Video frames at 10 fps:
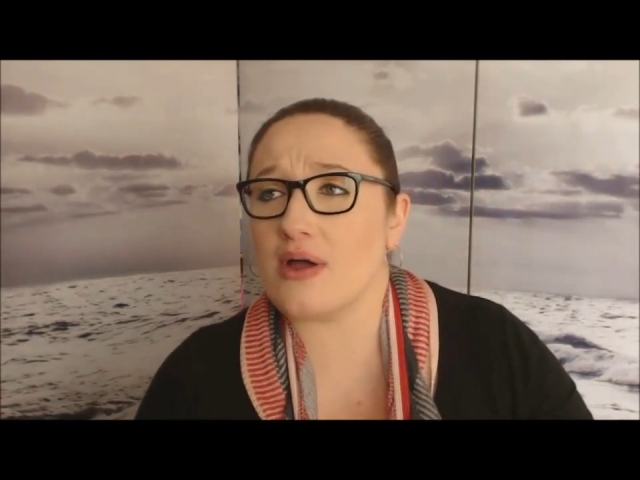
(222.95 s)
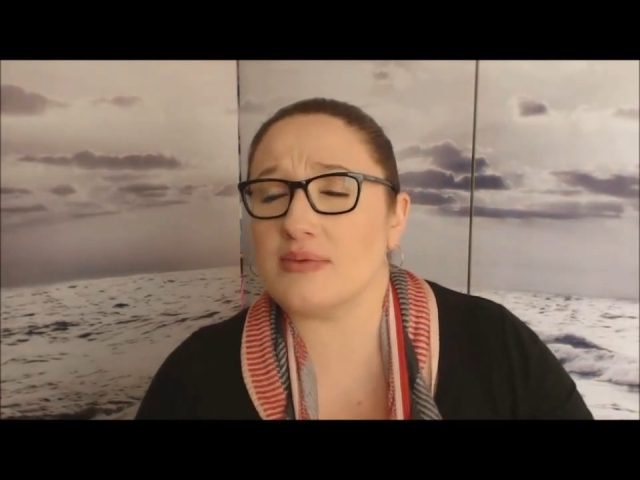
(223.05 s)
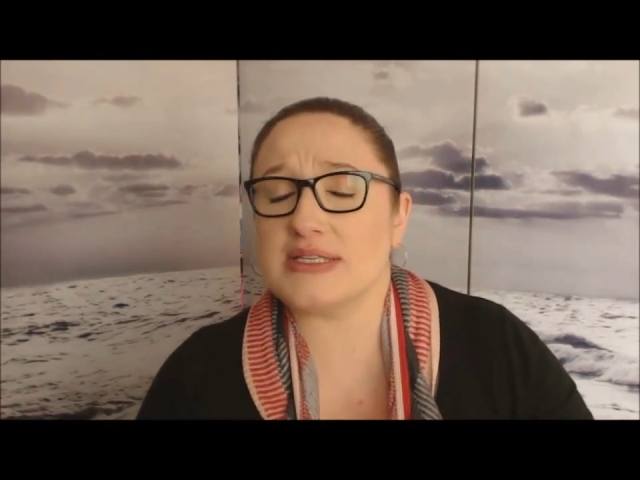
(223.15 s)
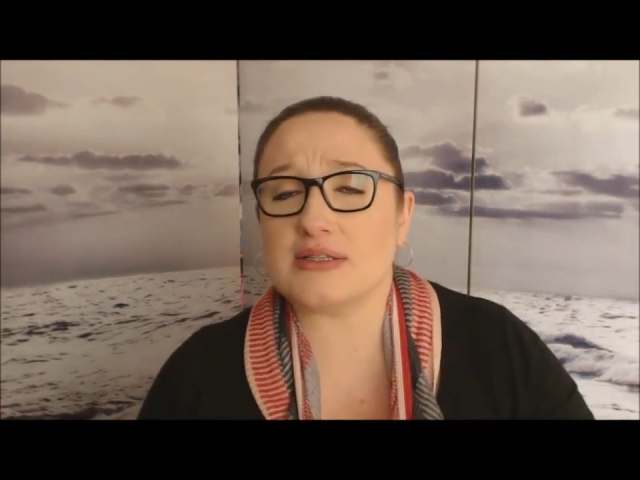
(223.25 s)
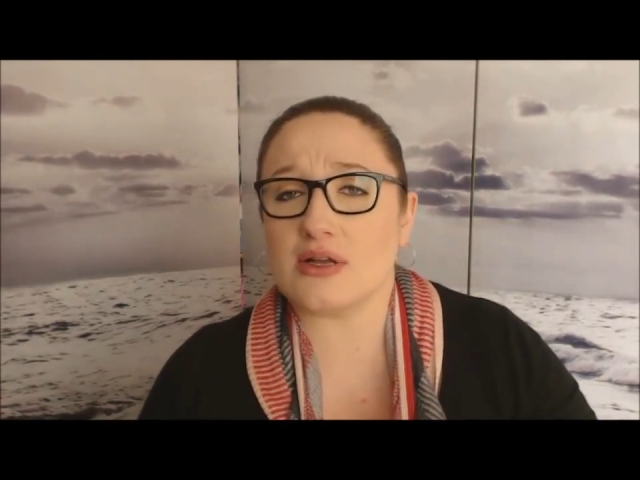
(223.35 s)
I'm
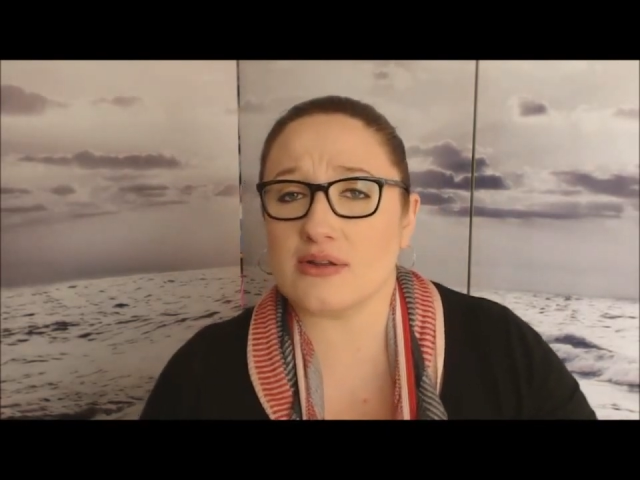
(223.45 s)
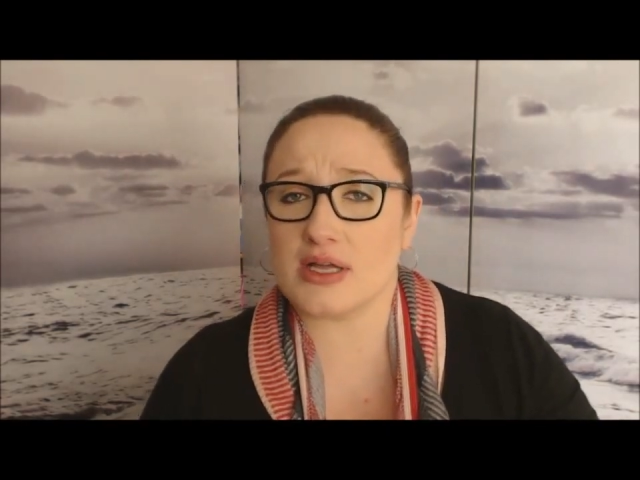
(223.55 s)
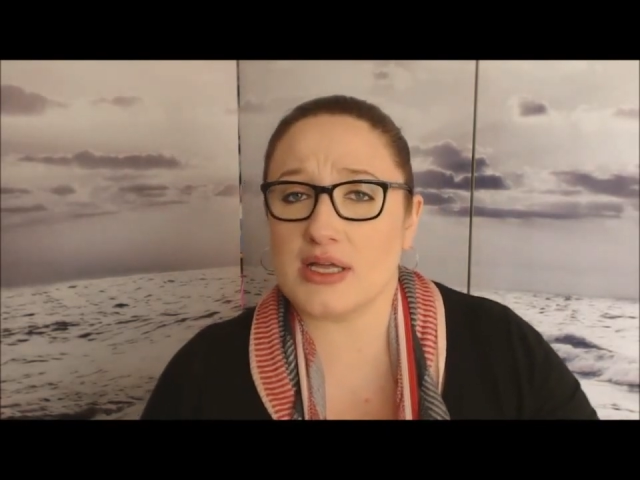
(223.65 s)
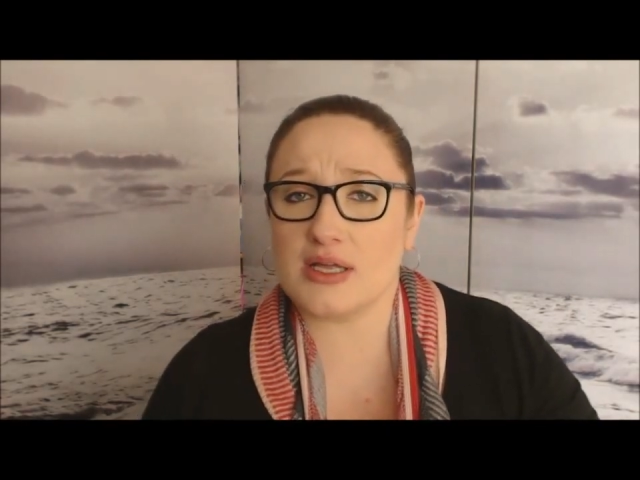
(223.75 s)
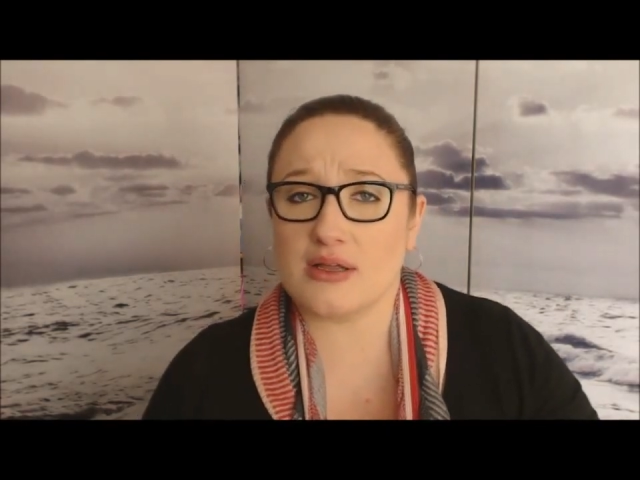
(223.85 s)
still on
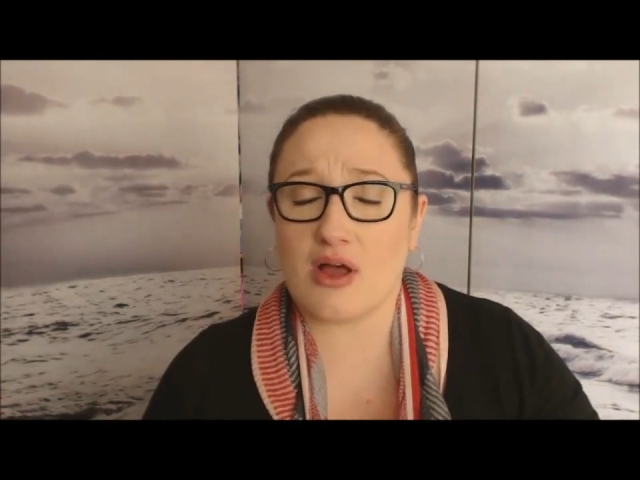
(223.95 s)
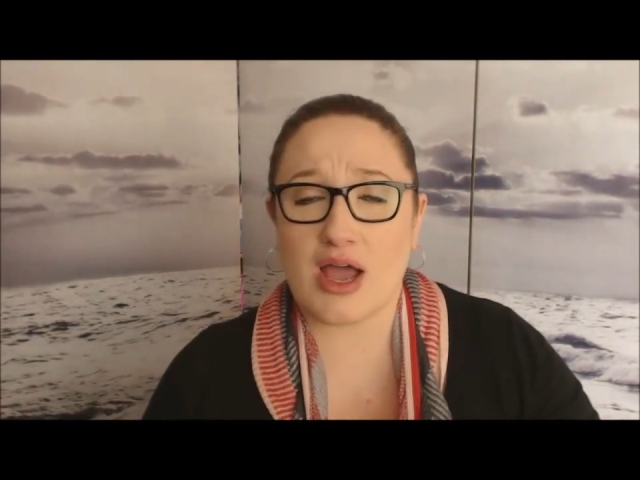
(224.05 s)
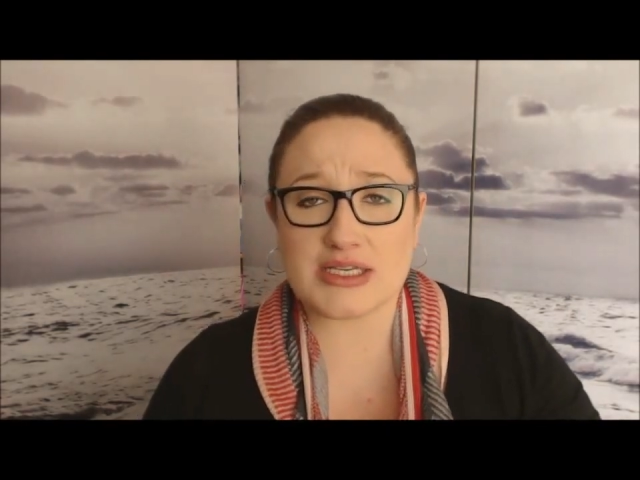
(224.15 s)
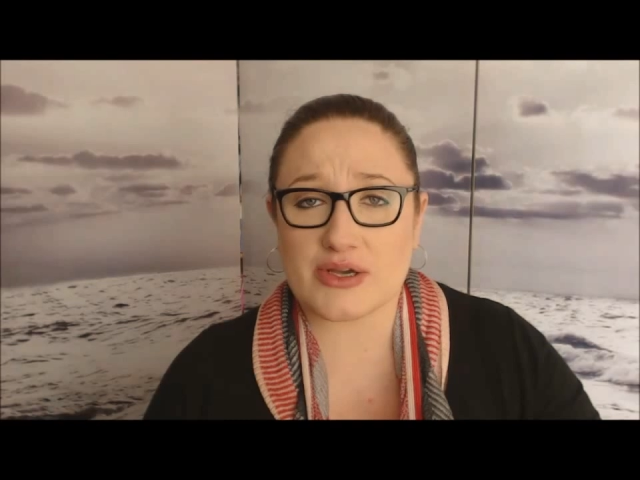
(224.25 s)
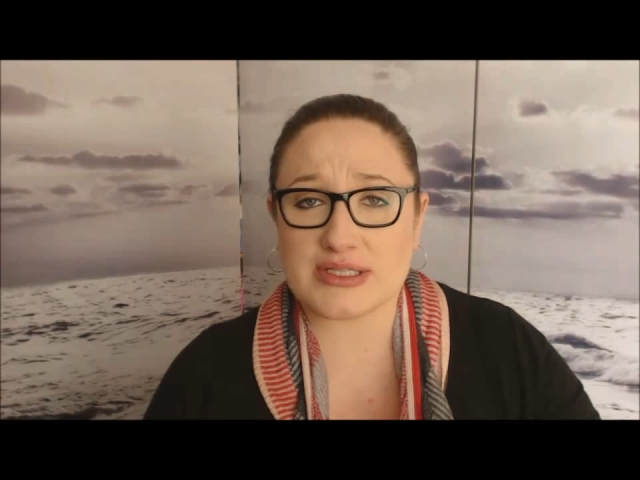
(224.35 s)
the
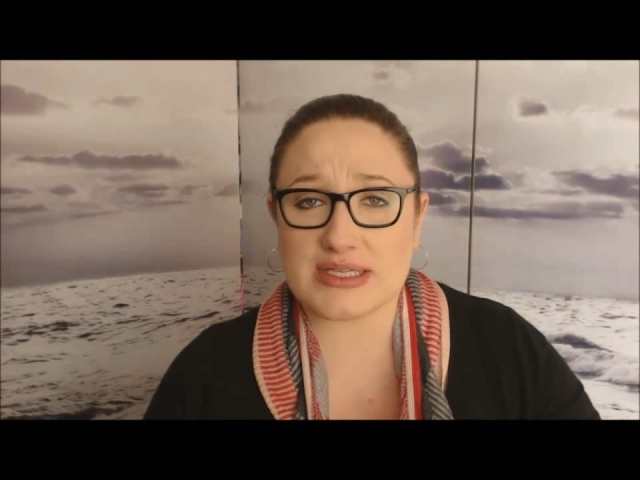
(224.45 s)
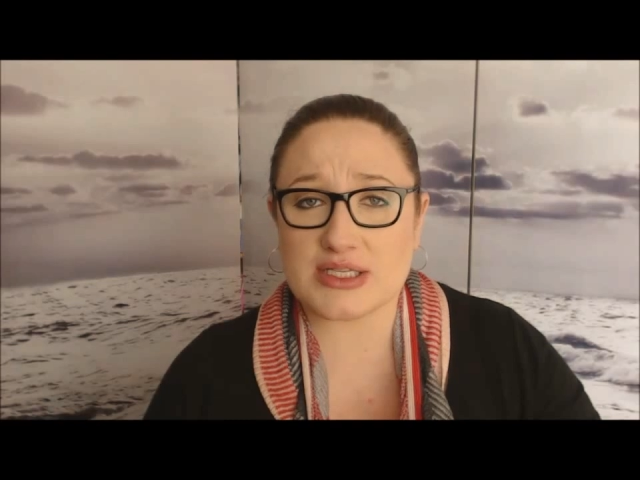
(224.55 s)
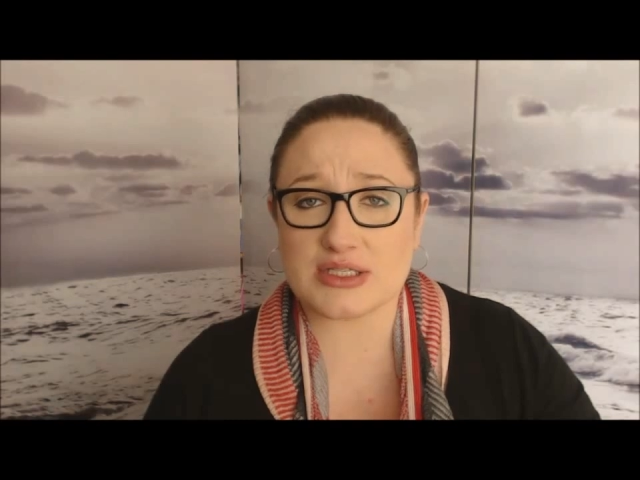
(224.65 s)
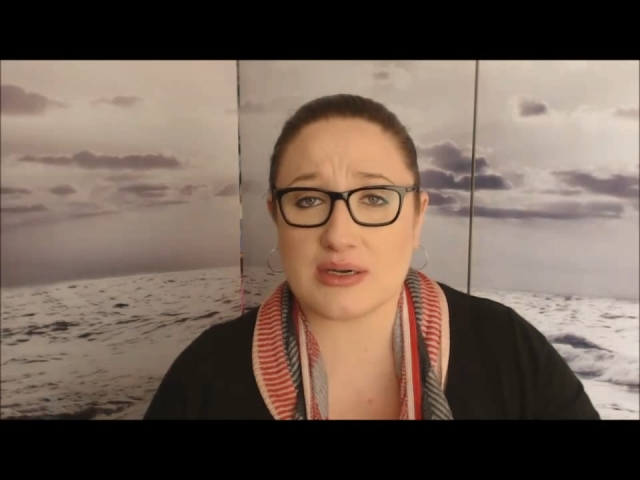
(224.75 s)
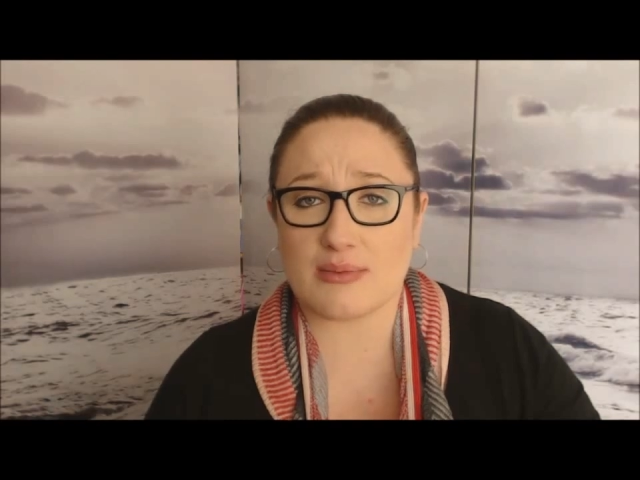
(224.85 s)
high dose insulin.